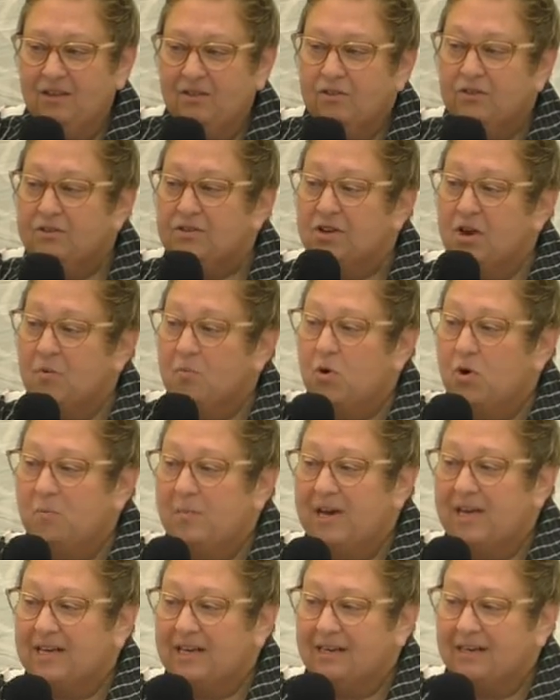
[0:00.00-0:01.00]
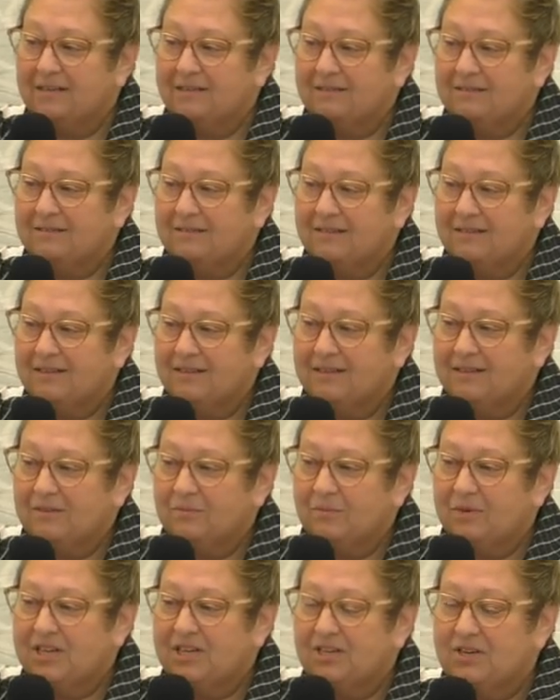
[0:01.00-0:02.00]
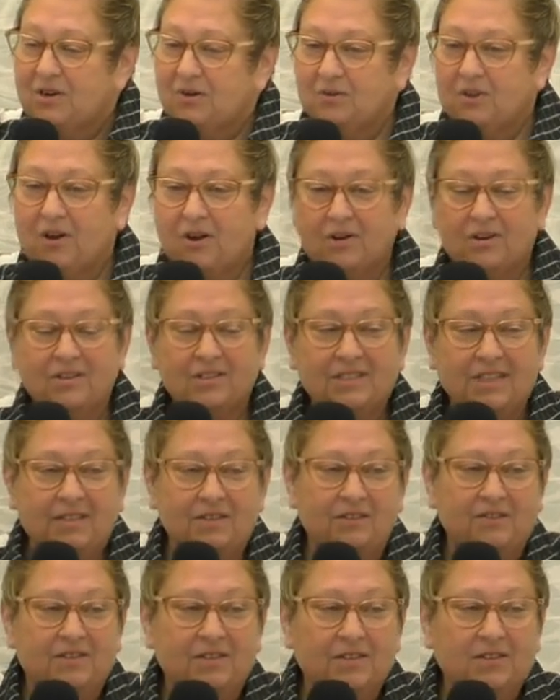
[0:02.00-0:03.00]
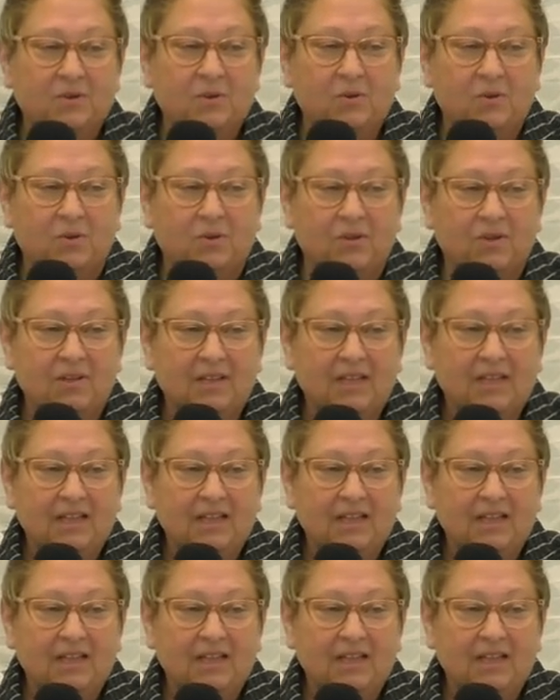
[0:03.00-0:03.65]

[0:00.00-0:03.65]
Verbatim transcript: There's no more money. We can no longer send you to school.